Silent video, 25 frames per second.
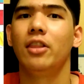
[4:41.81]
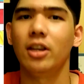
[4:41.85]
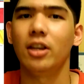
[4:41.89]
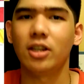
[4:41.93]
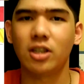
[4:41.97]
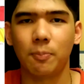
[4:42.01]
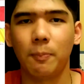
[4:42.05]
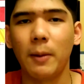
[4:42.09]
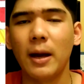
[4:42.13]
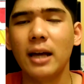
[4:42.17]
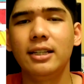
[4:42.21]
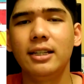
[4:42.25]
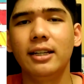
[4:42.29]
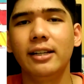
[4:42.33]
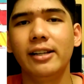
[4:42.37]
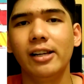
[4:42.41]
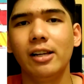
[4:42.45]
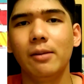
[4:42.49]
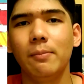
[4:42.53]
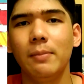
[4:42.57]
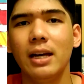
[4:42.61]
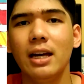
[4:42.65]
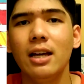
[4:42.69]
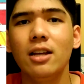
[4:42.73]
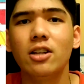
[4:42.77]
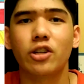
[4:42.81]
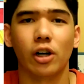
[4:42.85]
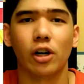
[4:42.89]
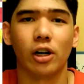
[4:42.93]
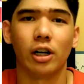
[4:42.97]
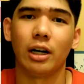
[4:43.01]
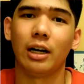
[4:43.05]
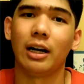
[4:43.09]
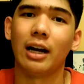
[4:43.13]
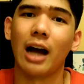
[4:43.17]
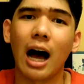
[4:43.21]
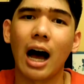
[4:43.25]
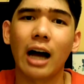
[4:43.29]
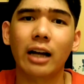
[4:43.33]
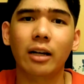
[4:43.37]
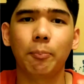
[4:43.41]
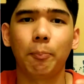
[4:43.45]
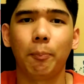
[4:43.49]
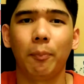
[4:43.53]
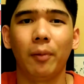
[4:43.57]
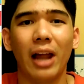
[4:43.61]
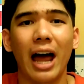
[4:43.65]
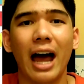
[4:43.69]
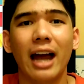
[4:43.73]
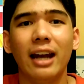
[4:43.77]
this basically means you're
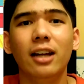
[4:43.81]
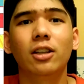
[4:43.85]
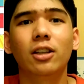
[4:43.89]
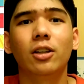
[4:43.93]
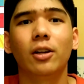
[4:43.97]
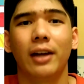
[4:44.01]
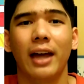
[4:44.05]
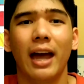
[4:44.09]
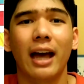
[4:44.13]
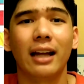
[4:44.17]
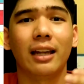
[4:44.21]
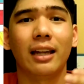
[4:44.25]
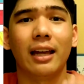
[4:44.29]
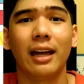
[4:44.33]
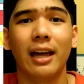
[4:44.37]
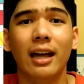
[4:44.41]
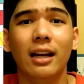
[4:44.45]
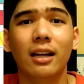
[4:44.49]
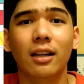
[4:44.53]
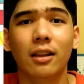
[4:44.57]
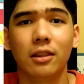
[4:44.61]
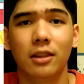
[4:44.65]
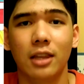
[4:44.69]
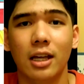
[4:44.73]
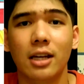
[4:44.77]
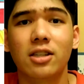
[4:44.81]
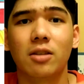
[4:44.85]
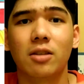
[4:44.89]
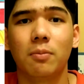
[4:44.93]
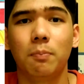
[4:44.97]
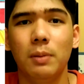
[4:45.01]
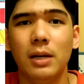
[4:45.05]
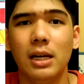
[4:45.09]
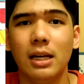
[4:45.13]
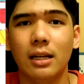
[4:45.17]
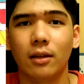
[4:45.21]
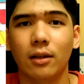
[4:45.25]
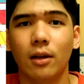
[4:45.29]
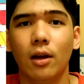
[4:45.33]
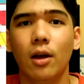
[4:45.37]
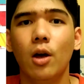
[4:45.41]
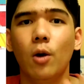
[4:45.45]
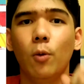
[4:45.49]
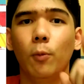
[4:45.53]
not planning to get hit this beat,